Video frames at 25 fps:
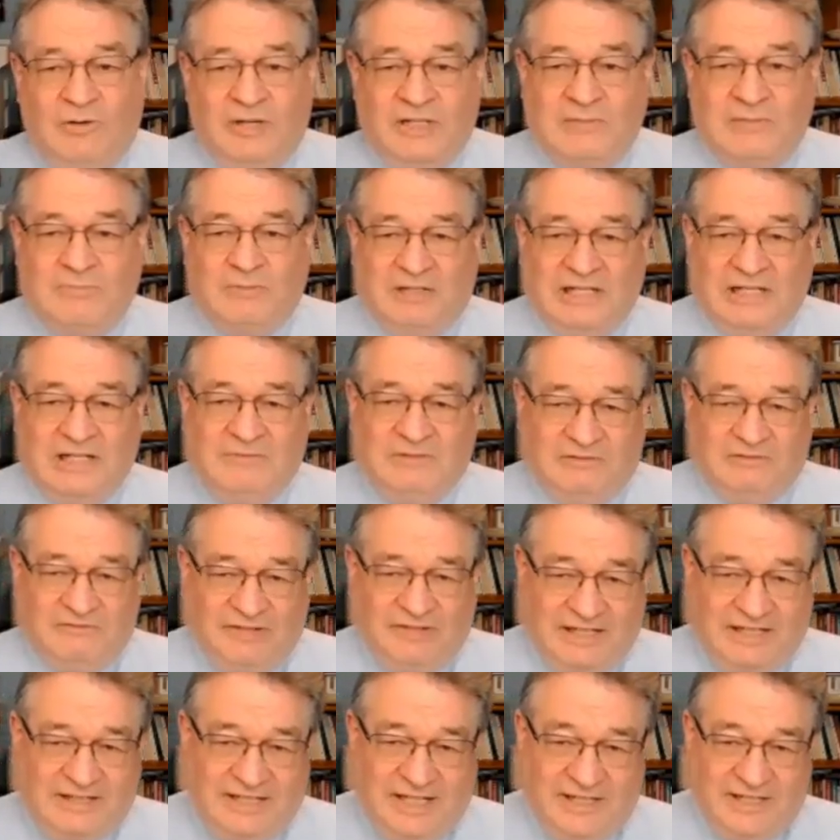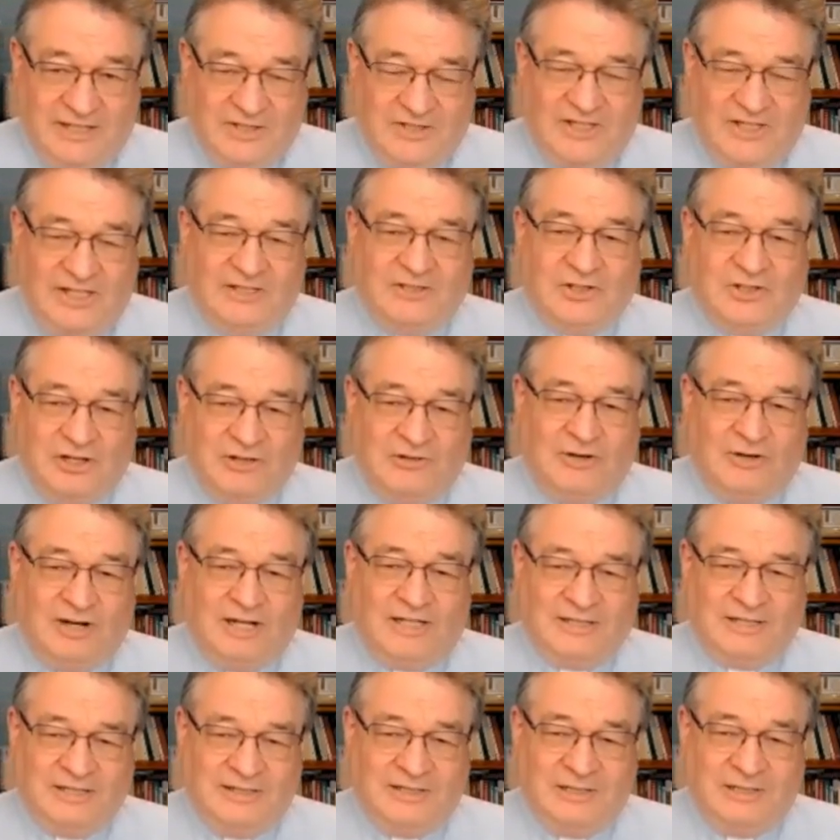believed at FaithX that
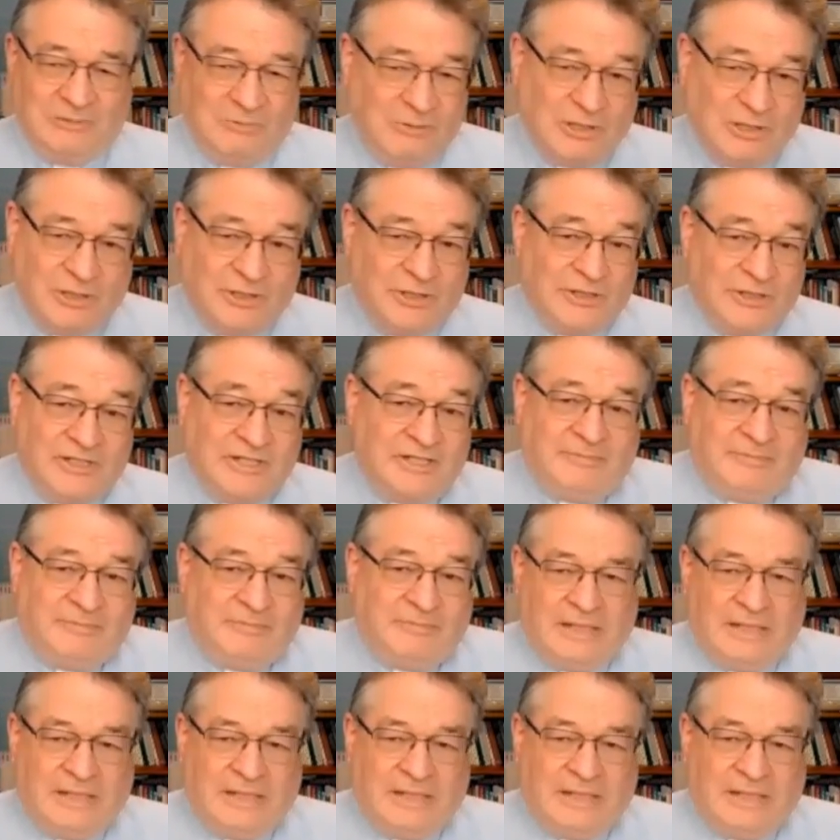generosity is returned,